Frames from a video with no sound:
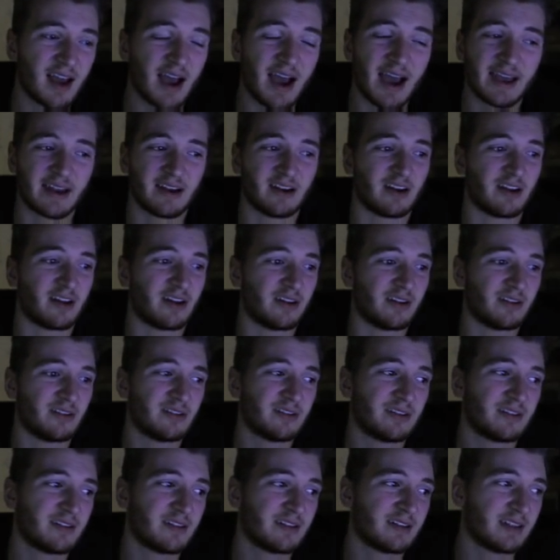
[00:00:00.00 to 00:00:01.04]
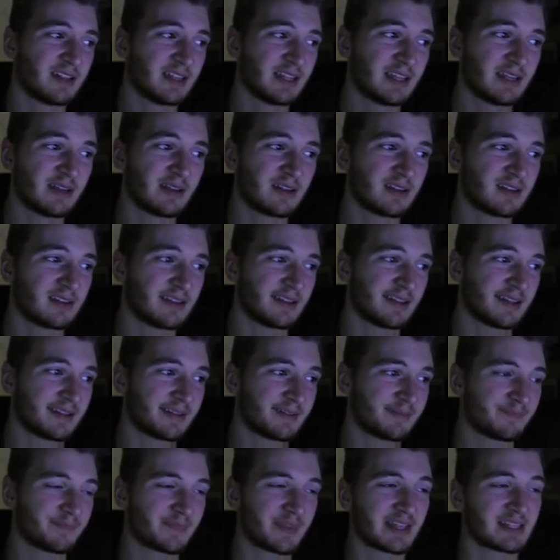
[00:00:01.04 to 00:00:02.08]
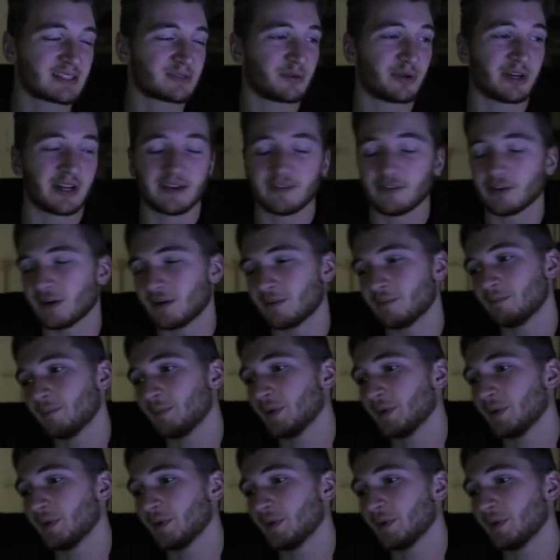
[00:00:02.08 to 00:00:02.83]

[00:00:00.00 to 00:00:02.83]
I don't know. It that's whatever.